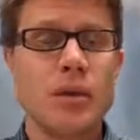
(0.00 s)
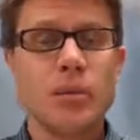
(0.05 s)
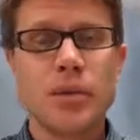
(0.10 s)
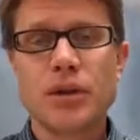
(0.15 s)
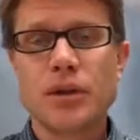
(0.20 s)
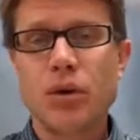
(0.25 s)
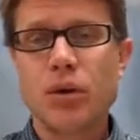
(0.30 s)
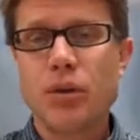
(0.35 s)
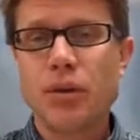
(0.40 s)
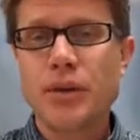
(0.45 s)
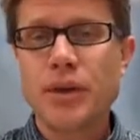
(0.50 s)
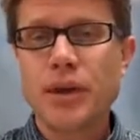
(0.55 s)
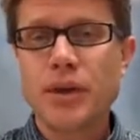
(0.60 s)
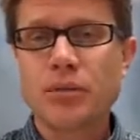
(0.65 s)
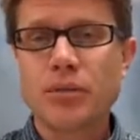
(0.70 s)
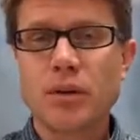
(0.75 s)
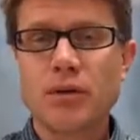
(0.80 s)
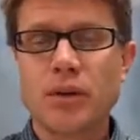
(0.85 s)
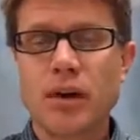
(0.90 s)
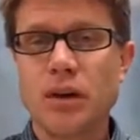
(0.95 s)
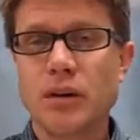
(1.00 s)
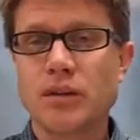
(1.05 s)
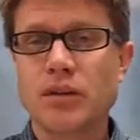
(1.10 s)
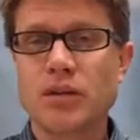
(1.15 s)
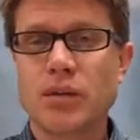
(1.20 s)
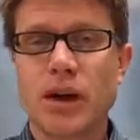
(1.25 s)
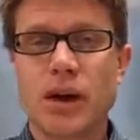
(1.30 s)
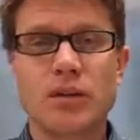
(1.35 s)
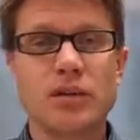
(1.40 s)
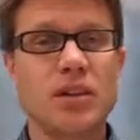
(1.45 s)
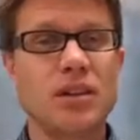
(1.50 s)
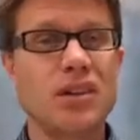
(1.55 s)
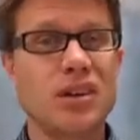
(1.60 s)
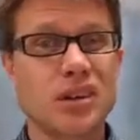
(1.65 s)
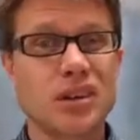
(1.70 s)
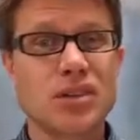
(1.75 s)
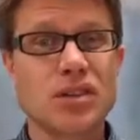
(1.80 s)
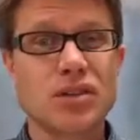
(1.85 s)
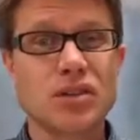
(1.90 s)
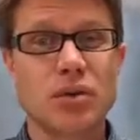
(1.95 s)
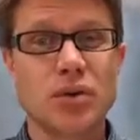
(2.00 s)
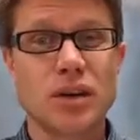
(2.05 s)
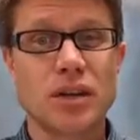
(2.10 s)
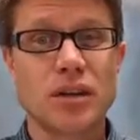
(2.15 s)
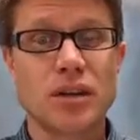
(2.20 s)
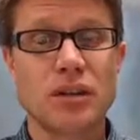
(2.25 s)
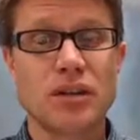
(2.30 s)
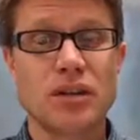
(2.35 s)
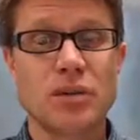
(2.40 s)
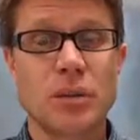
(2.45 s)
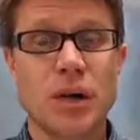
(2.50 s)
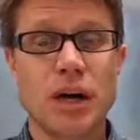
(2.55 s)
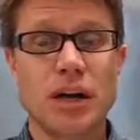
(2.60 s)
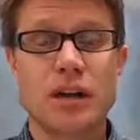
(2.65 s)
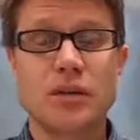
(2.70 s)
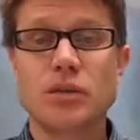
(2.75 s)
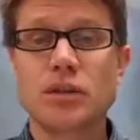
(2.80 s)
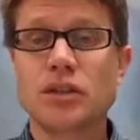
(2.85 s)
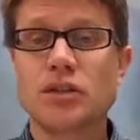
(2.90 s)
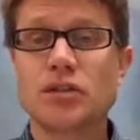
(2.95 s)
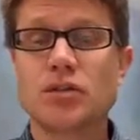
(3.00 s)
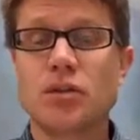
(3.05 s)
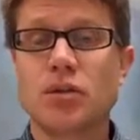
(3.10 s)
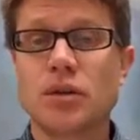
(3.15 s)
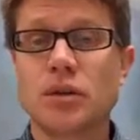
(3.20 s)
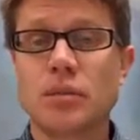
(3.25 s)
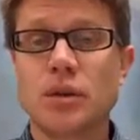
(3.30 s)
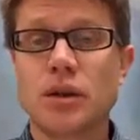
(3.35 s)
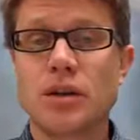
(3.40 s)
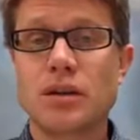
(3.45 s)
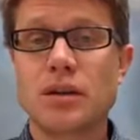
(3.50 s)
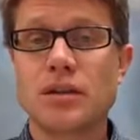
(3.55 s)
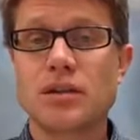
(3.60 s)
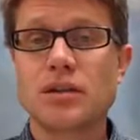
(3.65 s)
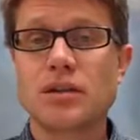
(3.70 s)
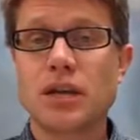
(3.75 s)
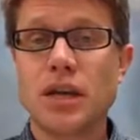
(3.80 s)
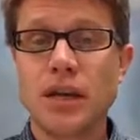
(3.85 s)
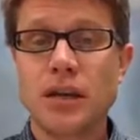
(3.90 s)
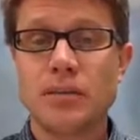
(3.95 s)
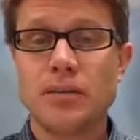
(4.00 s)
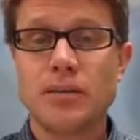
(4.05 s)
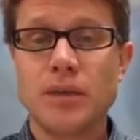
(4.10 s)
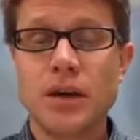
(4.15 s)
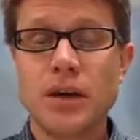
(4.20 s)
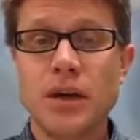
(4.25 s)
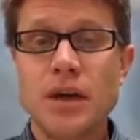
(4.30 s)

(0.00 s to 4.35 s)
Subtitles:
But the whole thing revolves around the largest organ in your body, which is going to be the skin.